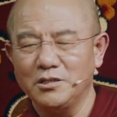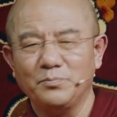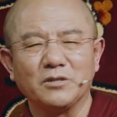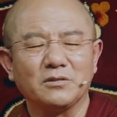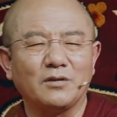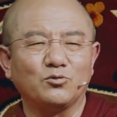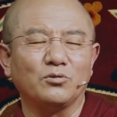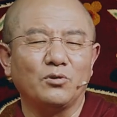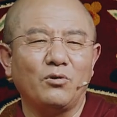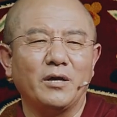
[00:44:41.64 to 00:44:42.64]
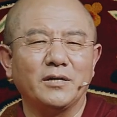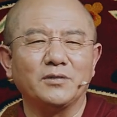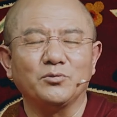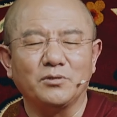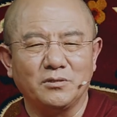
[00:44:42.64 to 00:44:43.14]
The
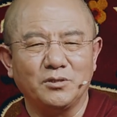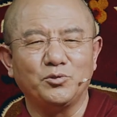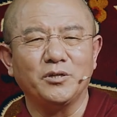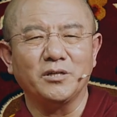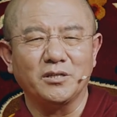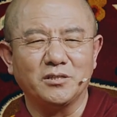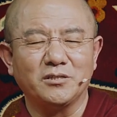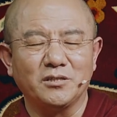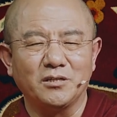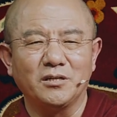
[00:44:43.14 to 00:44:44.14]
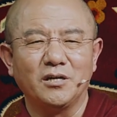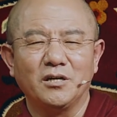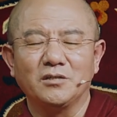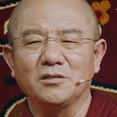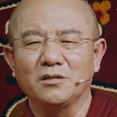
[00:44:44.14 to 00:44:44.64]
translation from
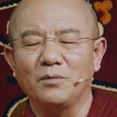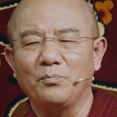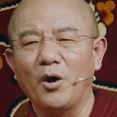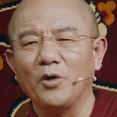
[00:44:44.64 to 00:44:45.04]
mainland